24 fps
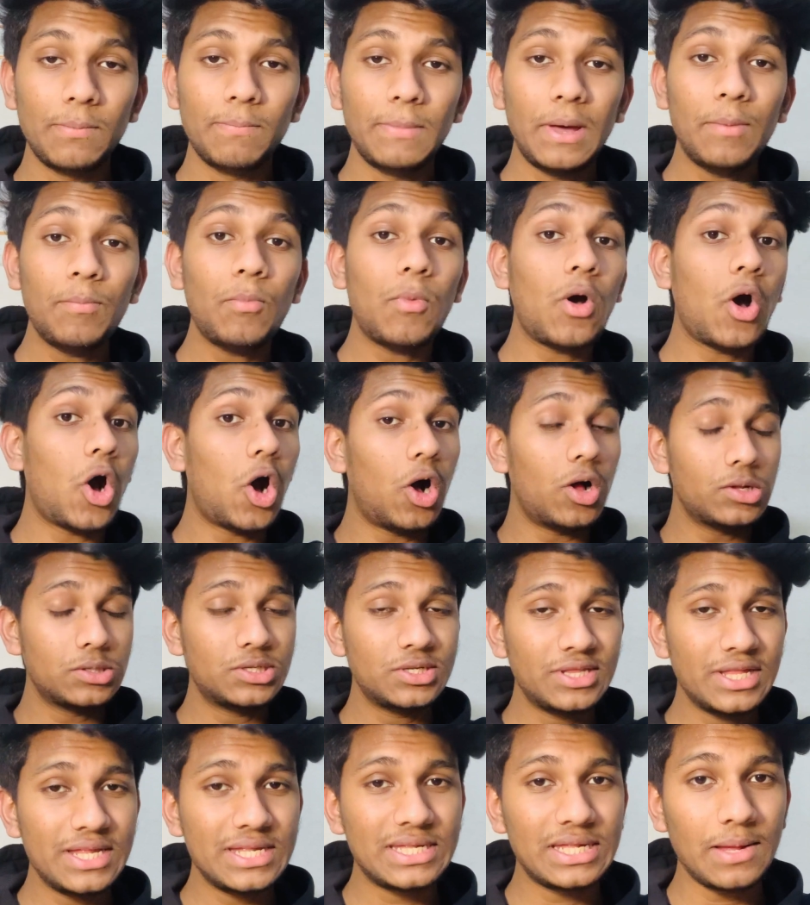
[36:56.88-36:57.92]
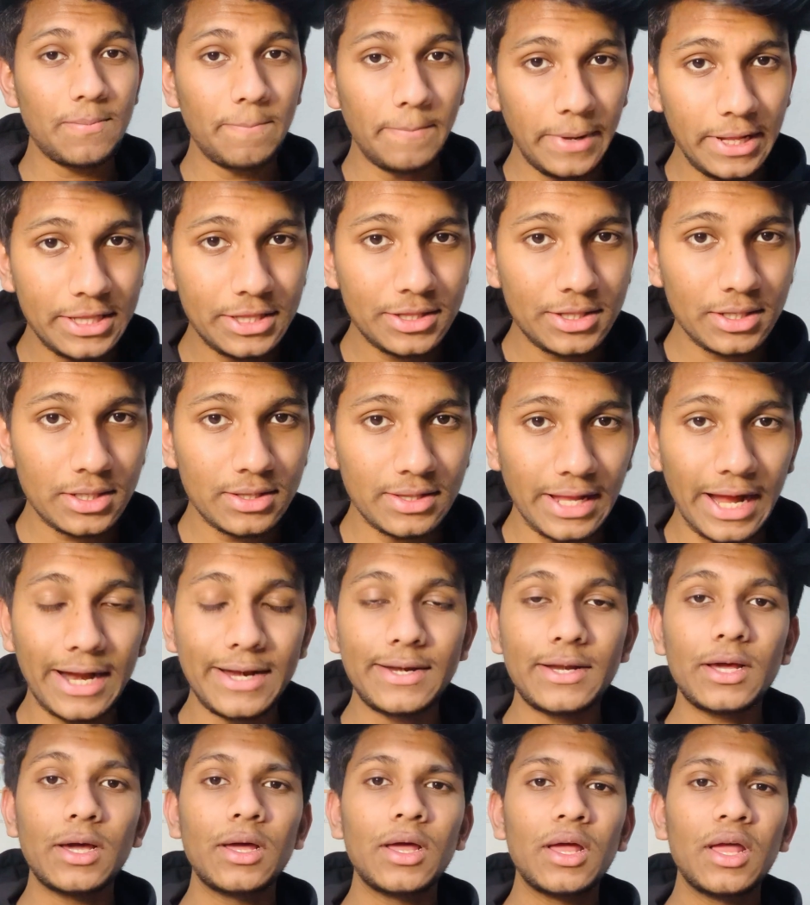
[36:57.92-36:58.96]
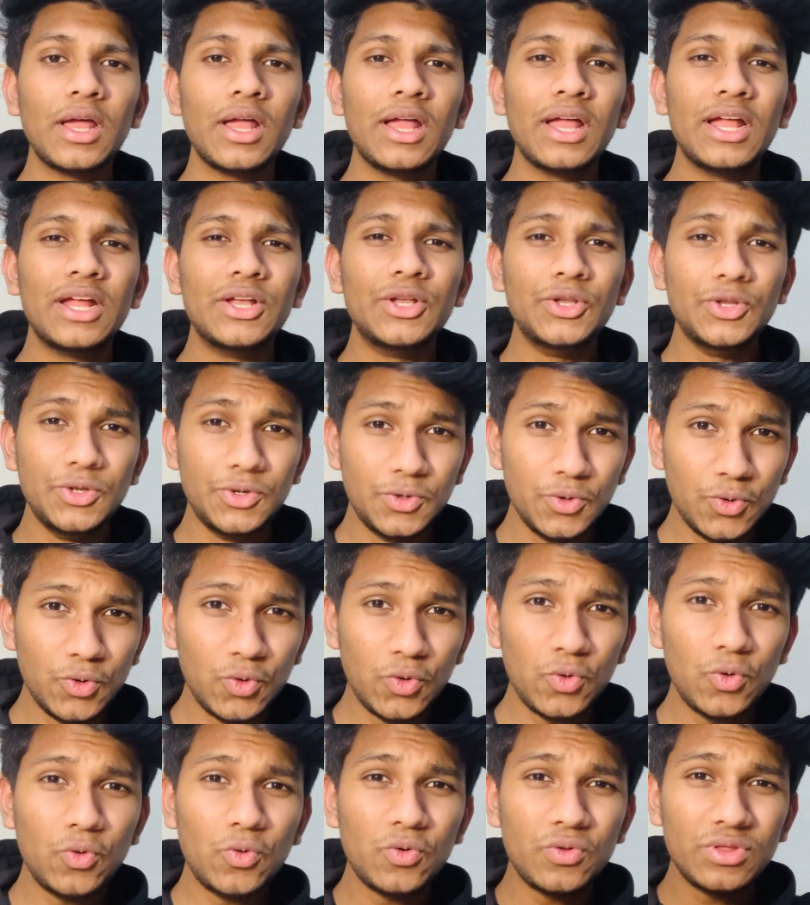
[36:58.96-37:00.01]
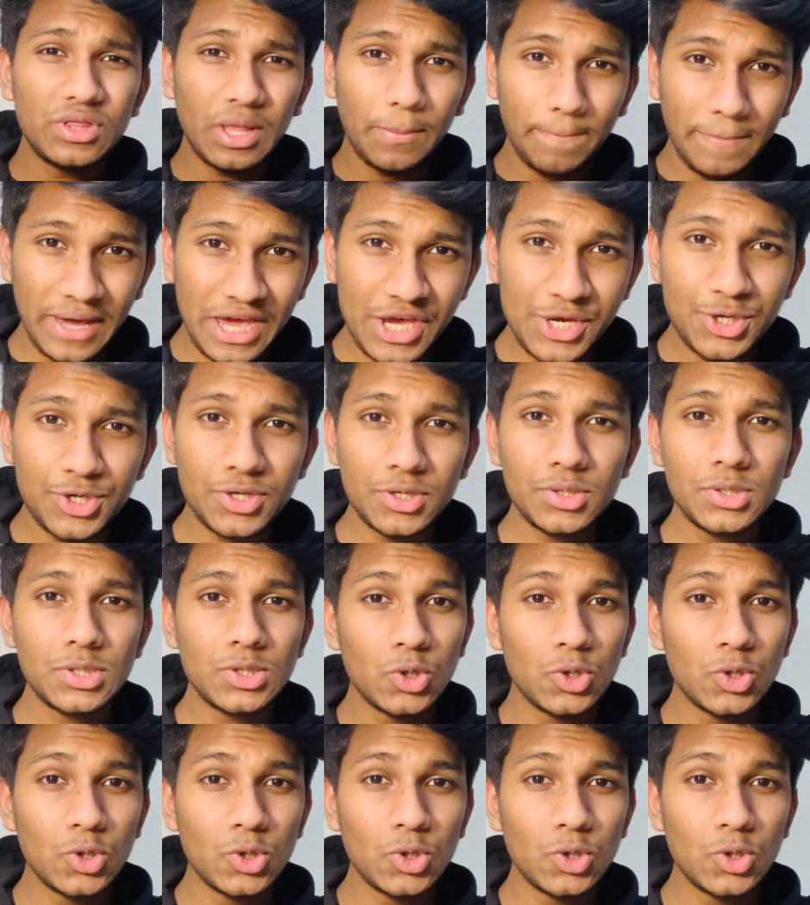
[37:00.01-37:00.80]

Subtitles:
ma'am. Also, there is a myth that do the patients